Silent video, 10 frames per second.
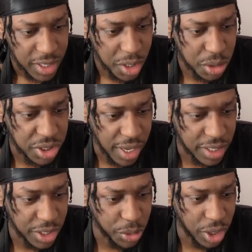Little
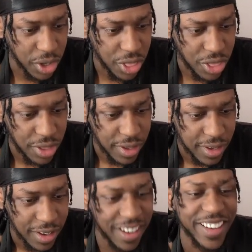Tangler growth.
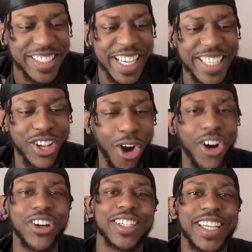It's like a
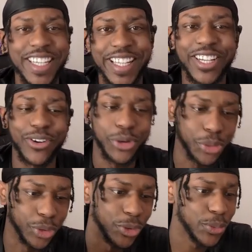dog getting a little
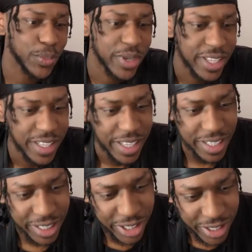groom and a
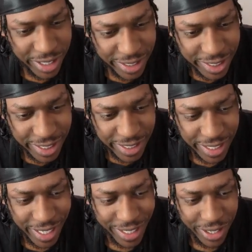little haircut.
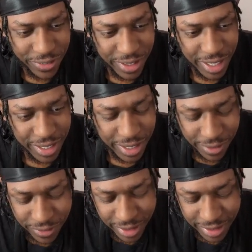I love it. I
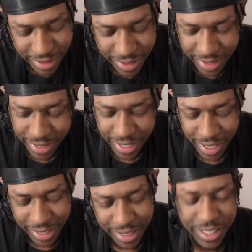love it.
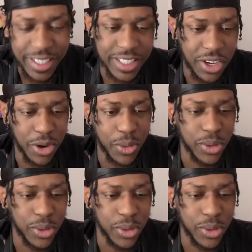I like looking at the artwork.